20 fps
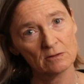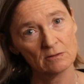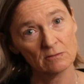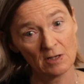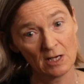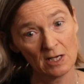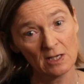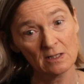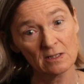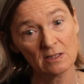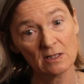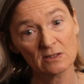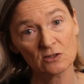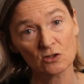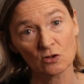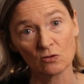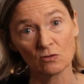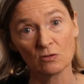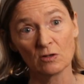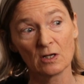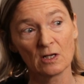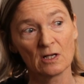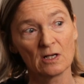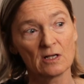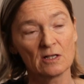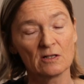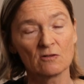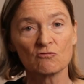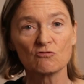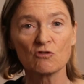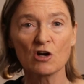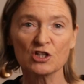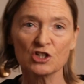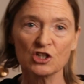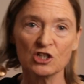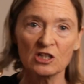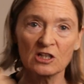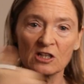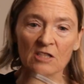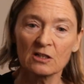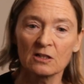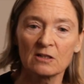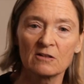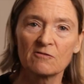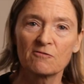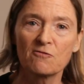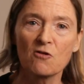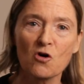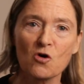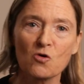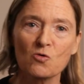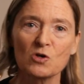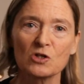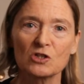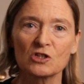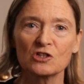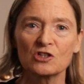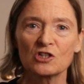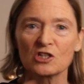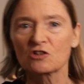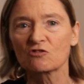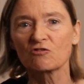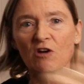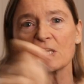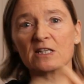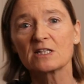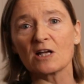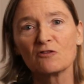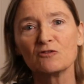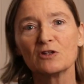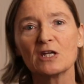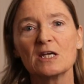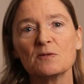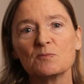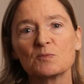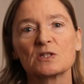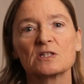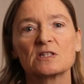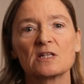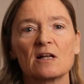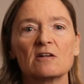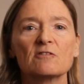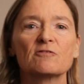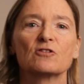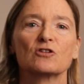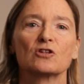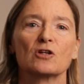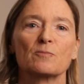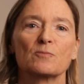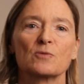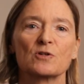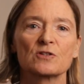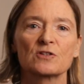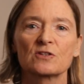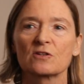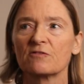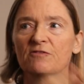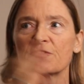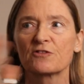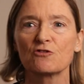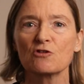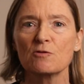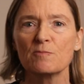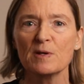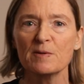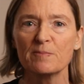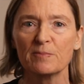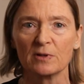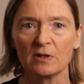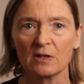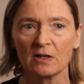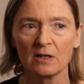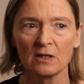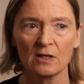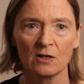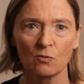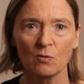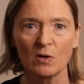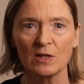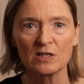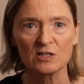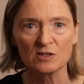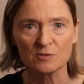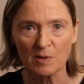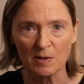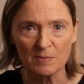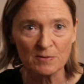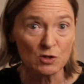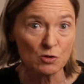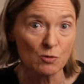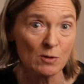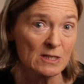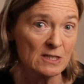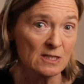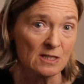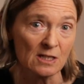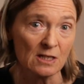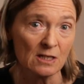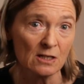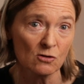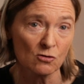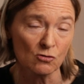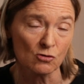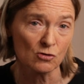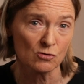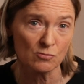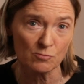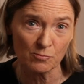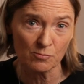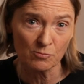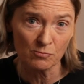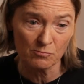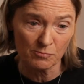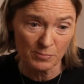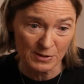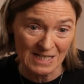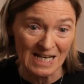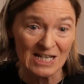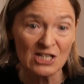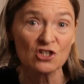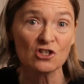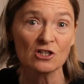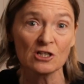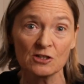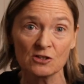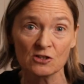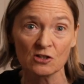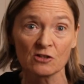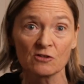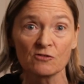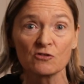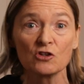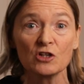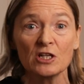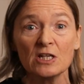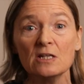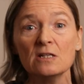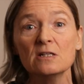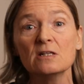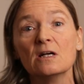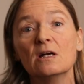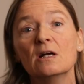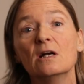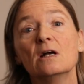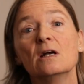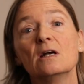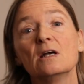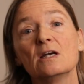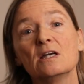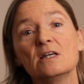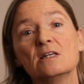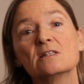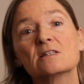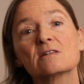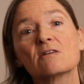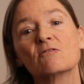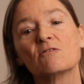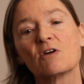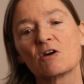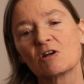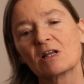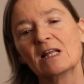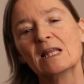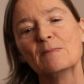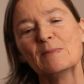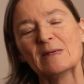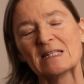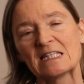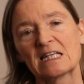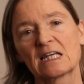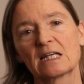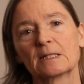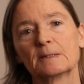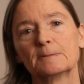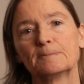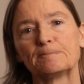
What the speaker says: right? So rushing forward to just write down names and telephone numbers of 3 people when there's maybe 20 who could potentially serve your need is very limiting.